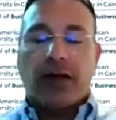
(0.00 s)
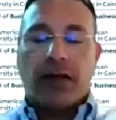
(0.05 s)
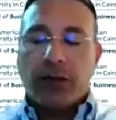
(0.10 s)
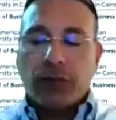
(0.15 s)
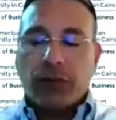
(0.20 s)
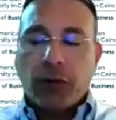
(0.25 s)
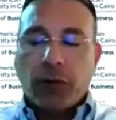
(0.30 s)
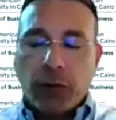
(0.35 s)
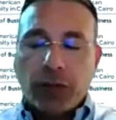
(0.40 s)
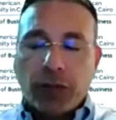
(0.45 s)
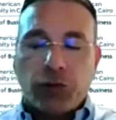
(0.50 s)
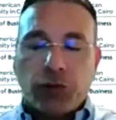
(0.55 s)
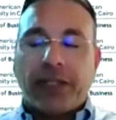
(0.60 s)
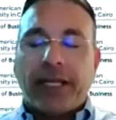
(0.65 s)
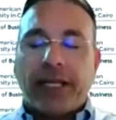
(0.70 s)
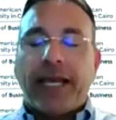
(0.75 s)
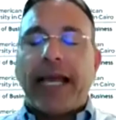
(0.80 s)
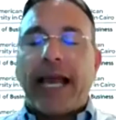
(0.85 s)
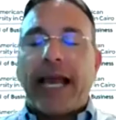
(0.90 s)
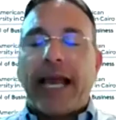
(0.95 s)
was
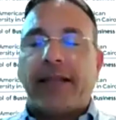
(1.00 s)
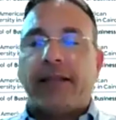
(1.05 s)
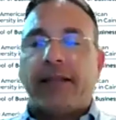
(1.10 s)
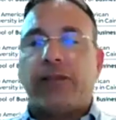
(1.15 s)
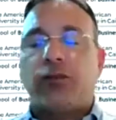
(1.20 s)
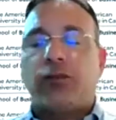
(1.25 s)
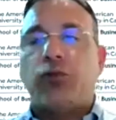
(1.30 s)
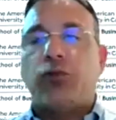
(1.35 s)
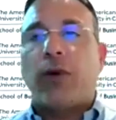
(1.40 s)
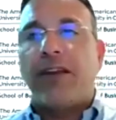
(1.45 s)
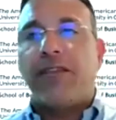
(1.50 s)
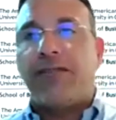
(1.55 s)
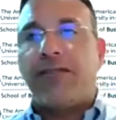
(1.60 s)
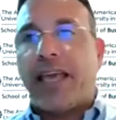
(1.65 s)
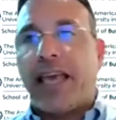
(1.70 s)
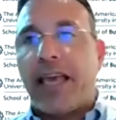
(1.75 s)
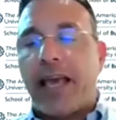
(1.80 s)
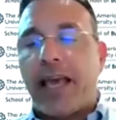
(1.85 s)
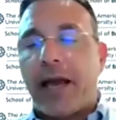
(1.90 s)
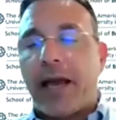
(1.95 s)
today at 12
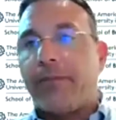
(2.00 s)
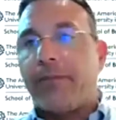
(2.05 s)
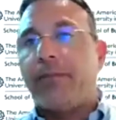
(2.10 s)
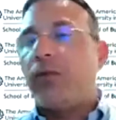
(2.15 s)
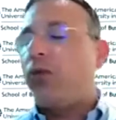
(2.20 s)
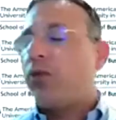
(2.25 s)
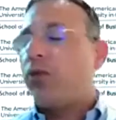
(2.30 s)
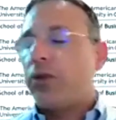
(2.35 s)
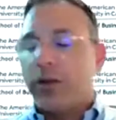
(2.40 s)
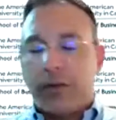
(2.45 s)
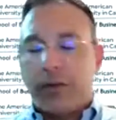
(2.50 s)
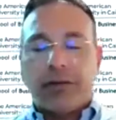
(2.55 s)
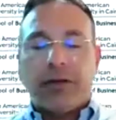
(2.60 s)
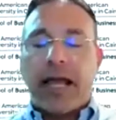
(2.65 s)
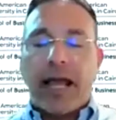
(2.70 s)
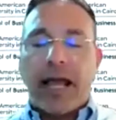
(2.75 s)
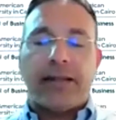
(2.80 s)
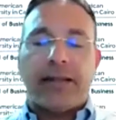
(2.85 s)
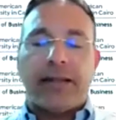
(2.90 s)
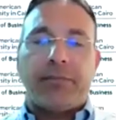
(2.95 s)
a.m. or
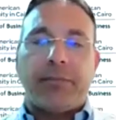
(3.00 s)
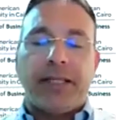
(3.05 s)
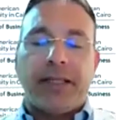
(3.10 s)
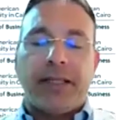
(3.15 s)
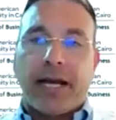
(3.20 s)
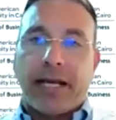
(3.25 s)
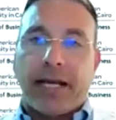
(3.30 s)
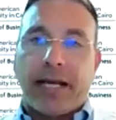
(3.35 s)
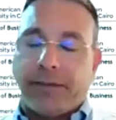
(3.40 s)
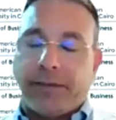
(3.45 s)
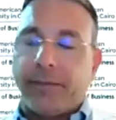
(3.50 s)
at midnight.